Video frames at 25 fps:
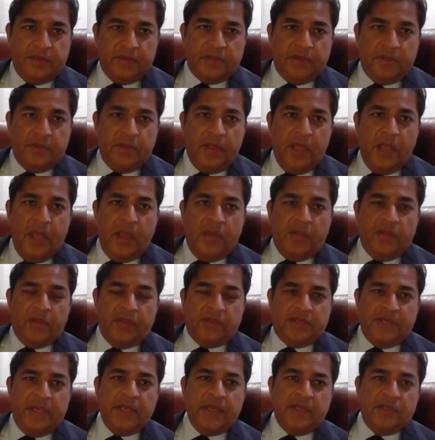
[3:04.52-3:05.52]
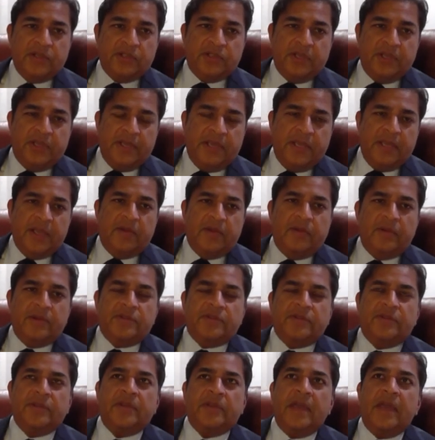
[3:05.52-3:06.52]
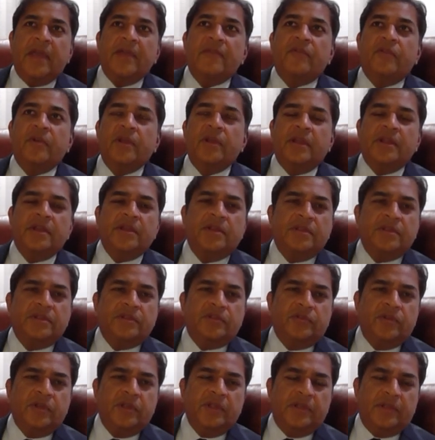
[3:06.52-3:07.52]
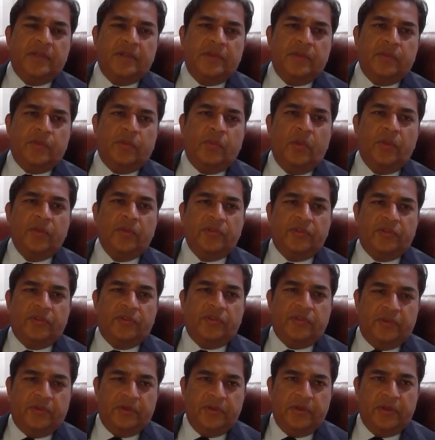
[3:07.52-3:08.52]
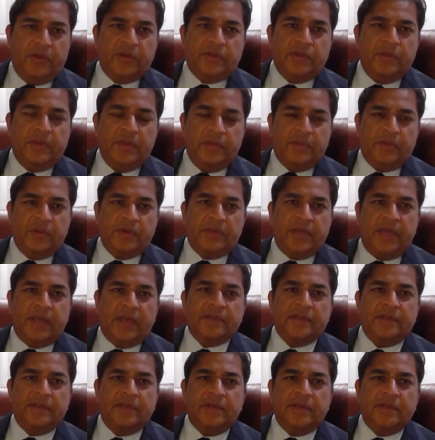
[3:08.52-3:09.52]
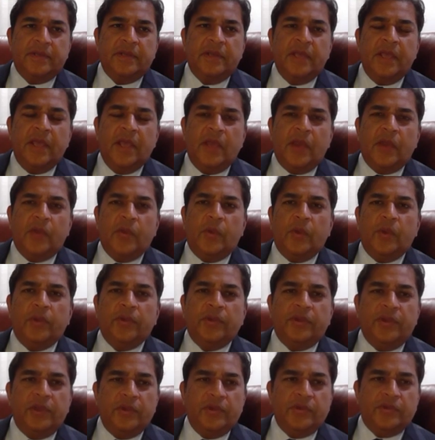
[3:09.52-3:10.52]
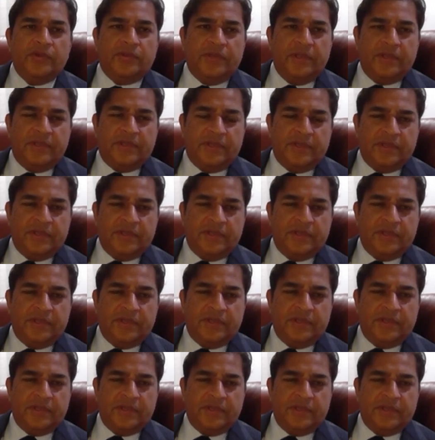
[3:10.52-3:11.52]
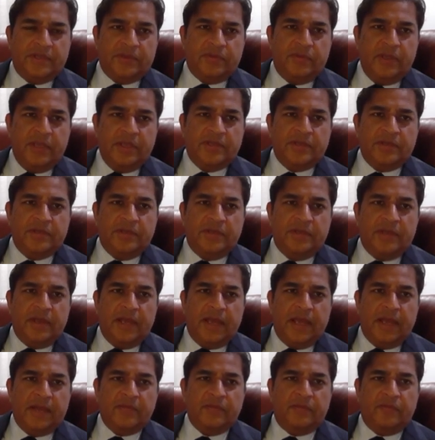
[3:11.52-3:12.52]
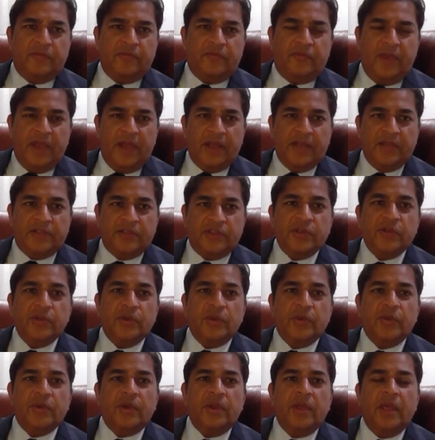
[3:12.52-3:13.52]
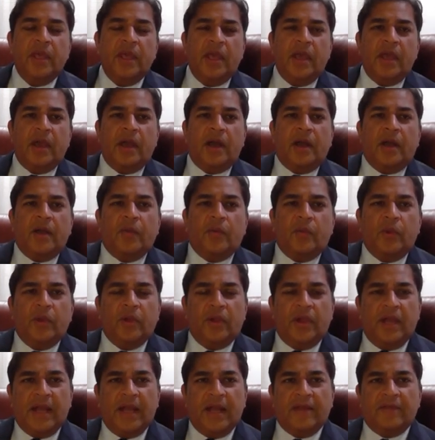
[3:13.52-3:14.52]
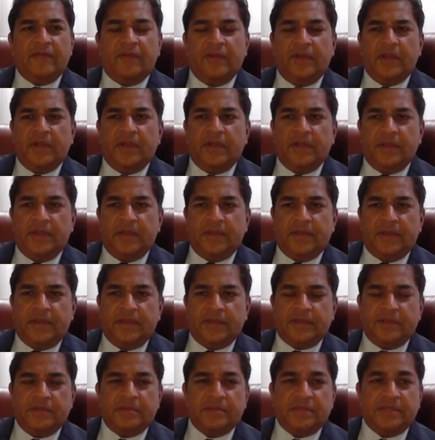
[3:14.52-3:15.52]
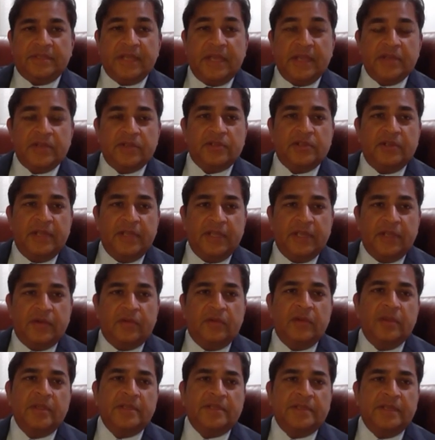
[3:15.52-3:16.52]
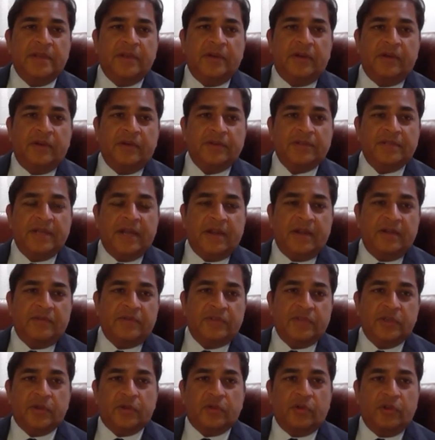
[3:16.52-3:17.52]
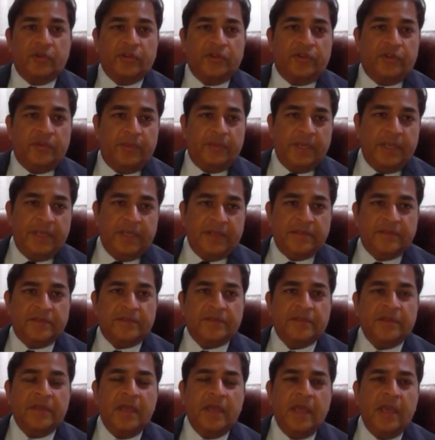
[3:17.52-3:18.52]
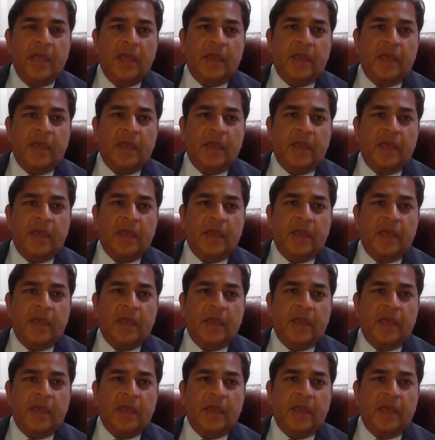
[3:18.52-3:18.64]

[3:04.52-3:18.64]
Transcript: the danger here is that every industry that wants, to be protected will use this as the reason, and fairly soon we'll have a substantial increase in our tariffs across the piece,